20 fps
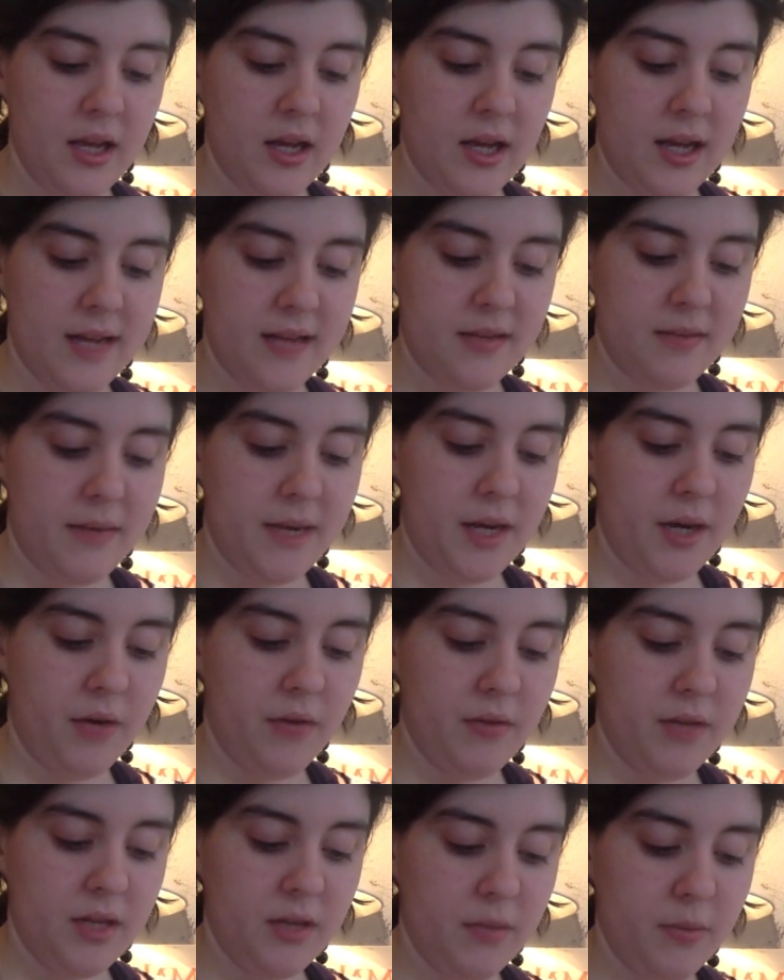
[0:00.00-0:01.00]
As to my
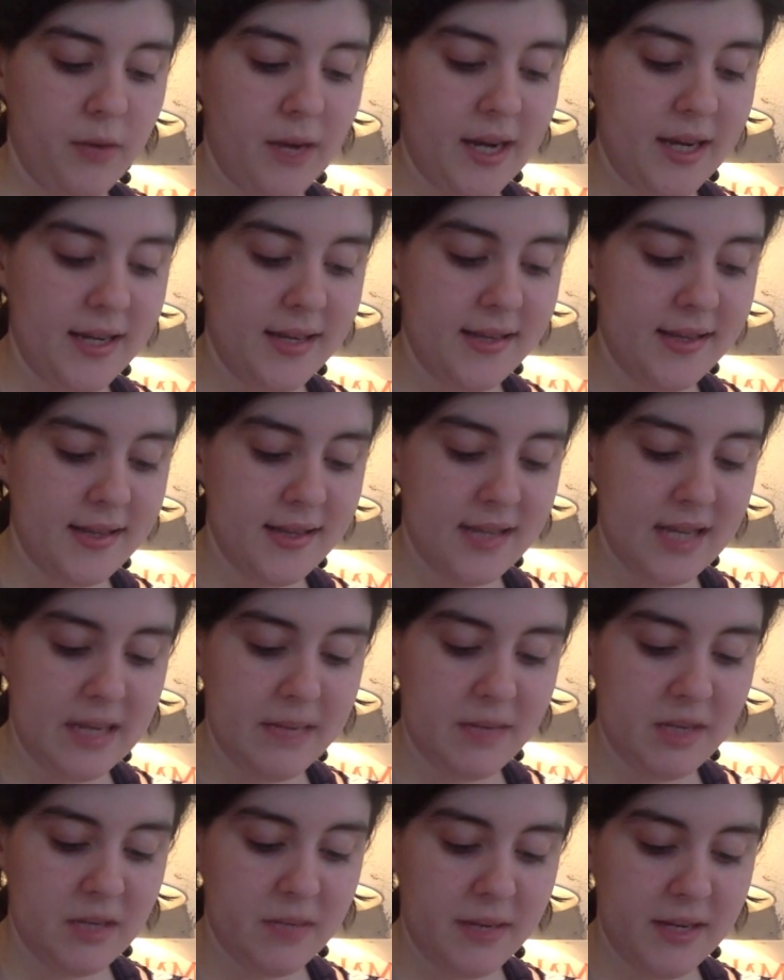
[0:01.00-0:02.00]
own little practice, it
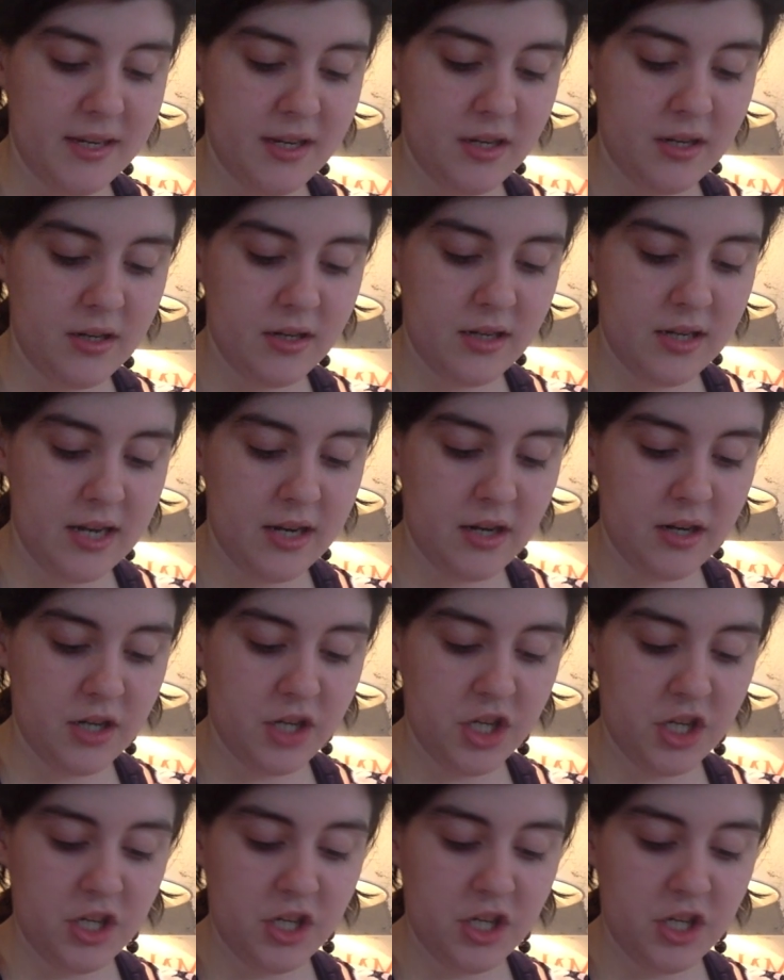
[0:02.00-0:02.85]
seems to be de- de-